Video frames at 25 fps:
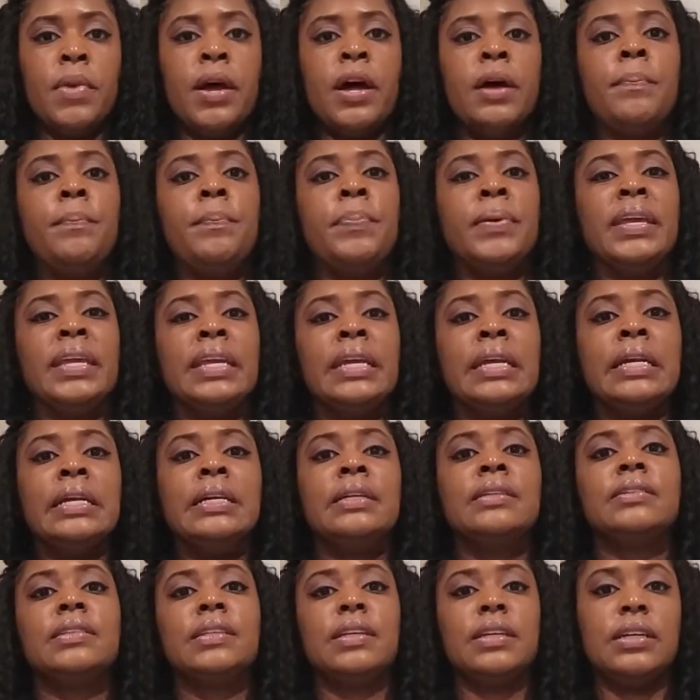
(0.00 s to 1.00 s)

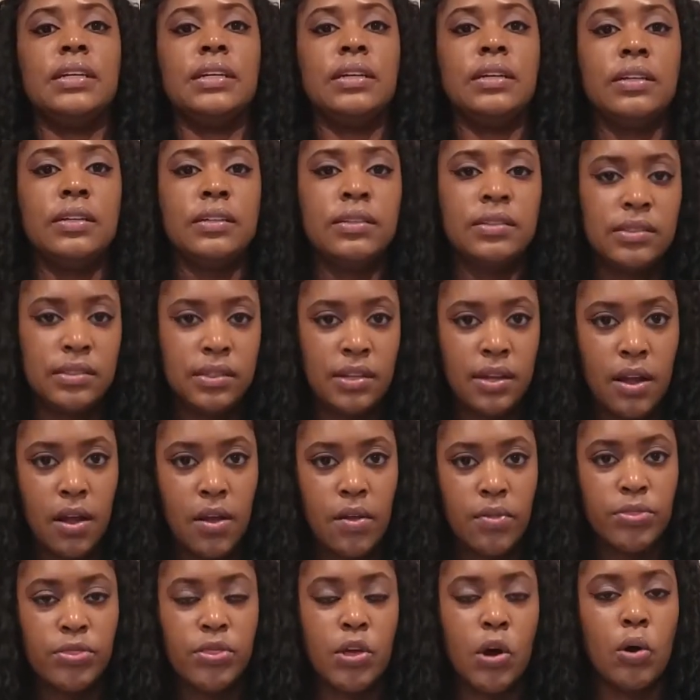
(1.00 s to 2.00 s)
appeases
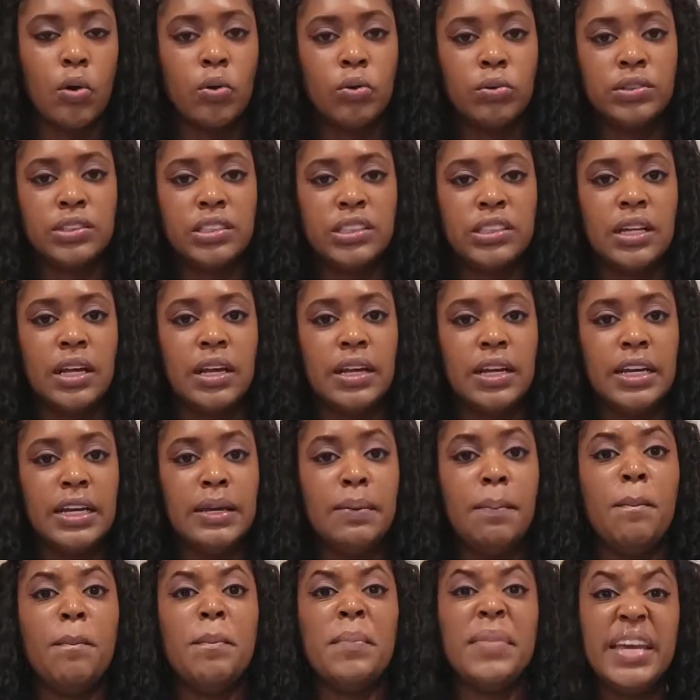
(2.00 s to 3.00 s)
those
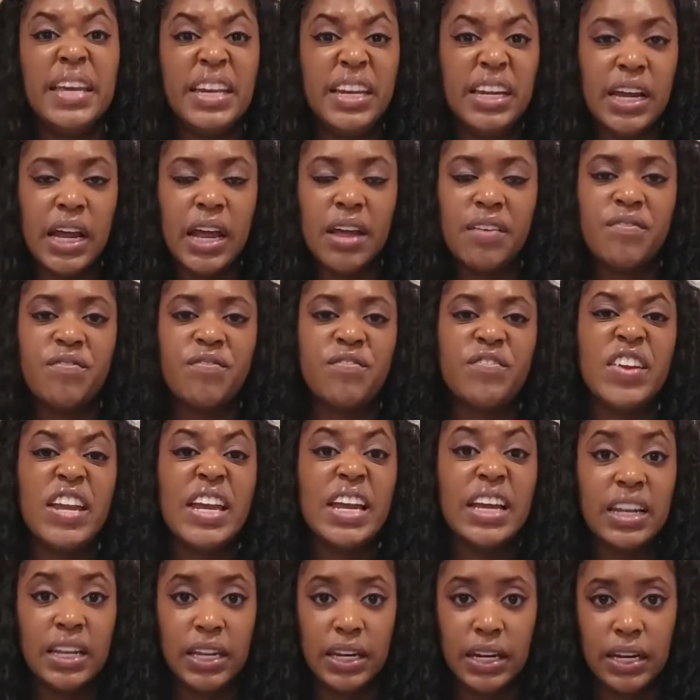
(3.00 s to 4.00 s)
immediate
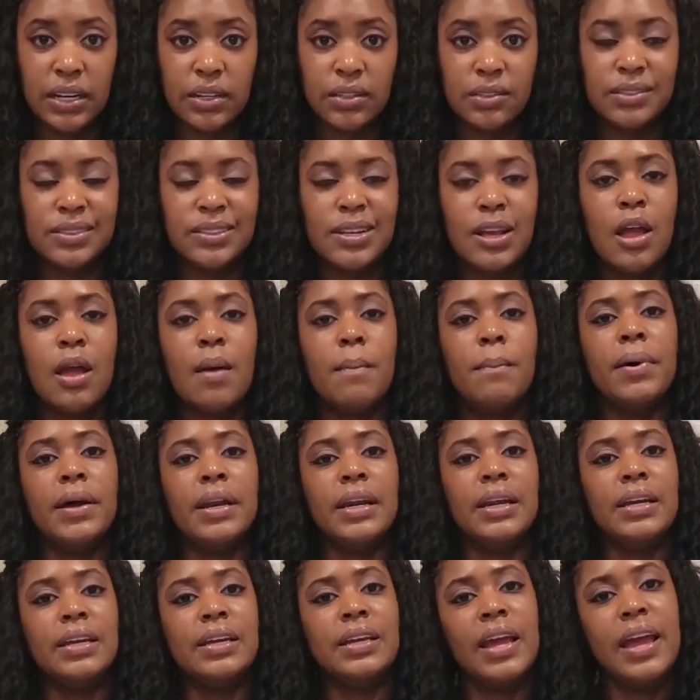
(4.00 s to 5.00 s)
feelings.
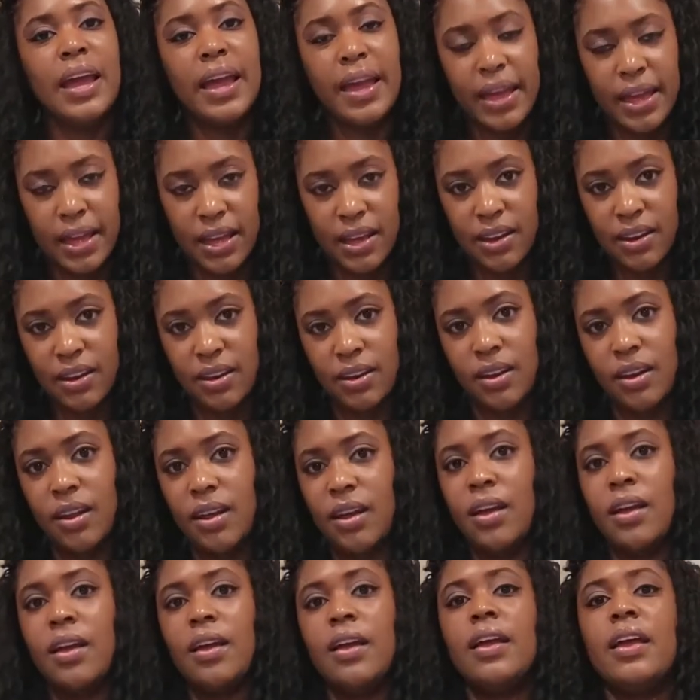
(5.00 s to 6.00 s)
But again,
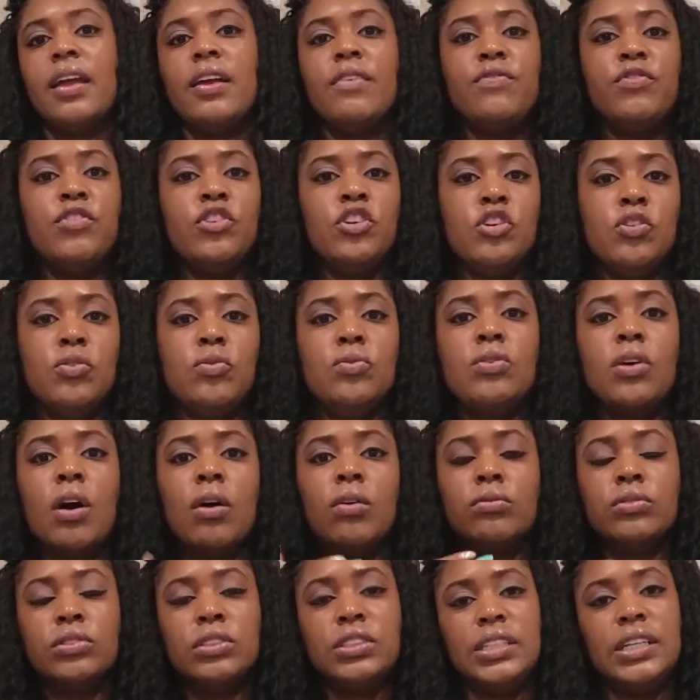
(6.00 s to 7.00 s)
if you
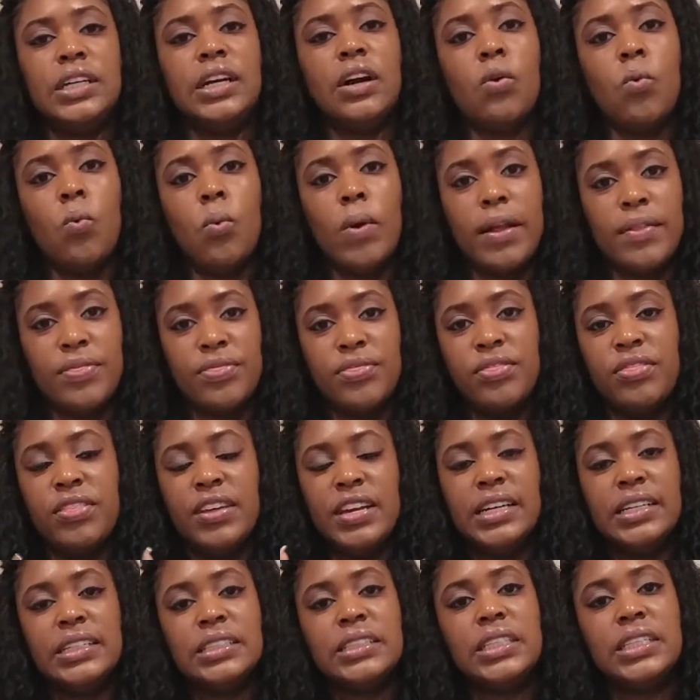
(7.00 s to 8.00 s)
don't deal with
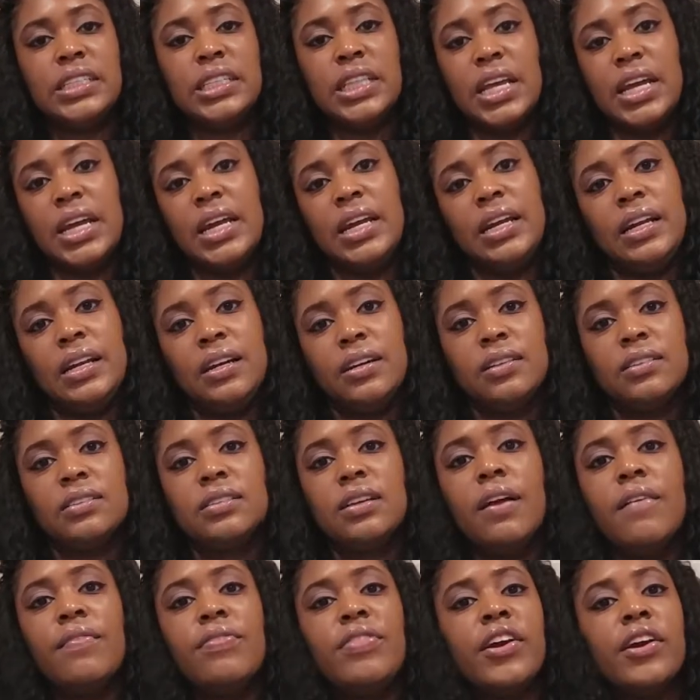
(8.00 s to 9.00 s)
these
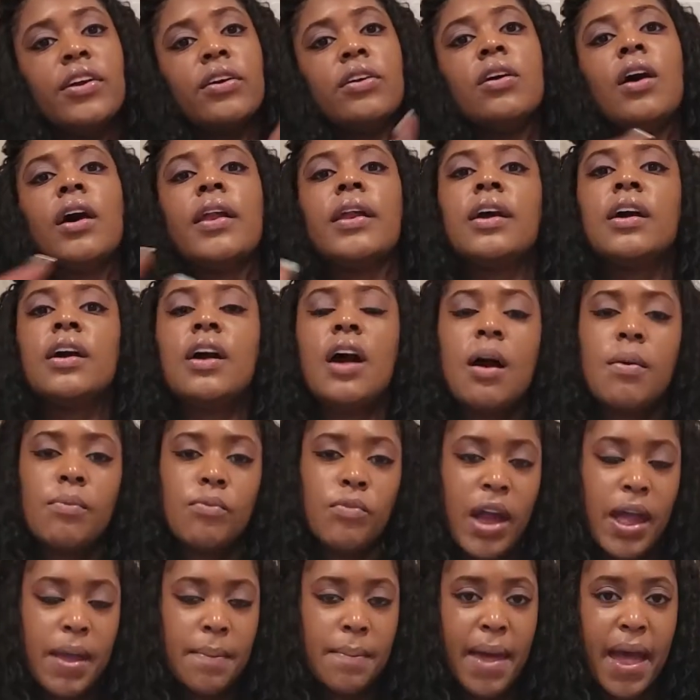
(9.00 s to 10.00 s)
things, they're gonna
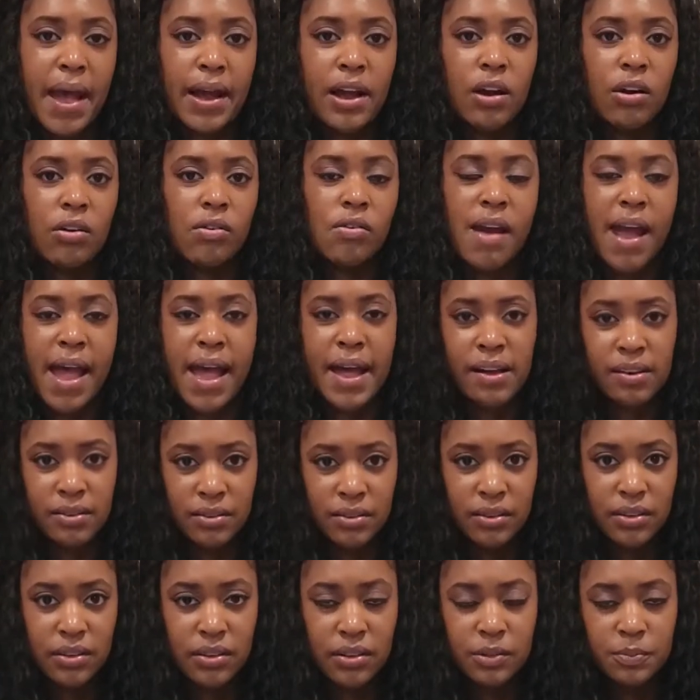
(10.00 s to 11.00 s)
come right back
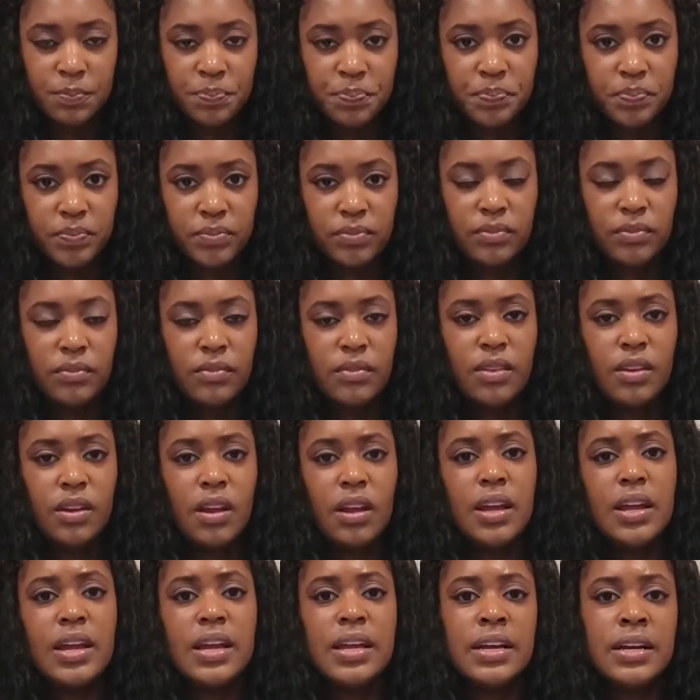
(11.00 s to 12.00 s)
around.
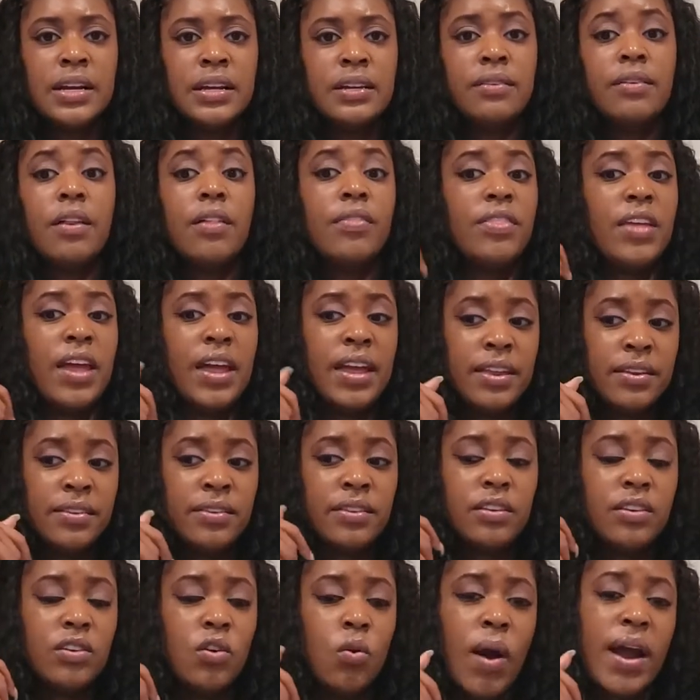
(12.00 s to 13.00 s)

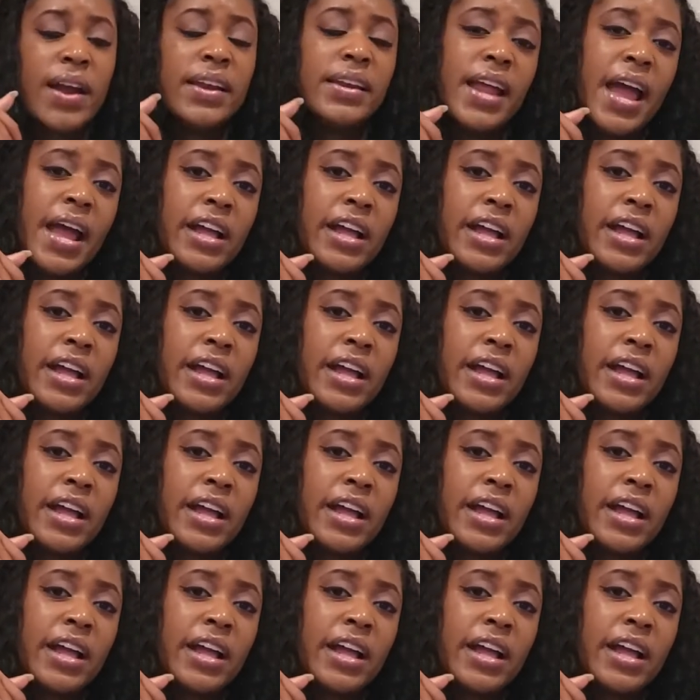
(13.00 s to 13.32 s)
And quite